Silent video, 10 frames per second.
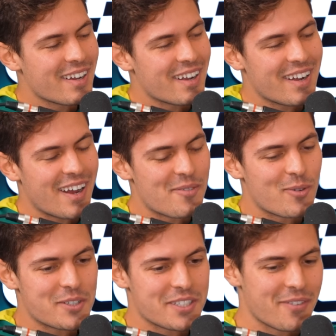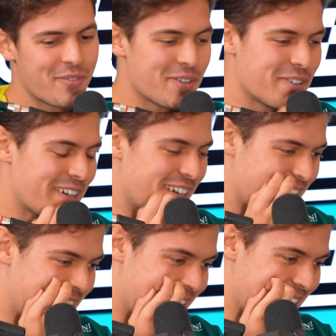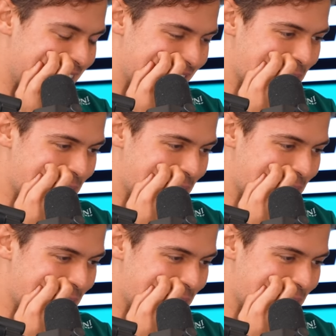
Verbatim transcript: uh, I've watched a few uh,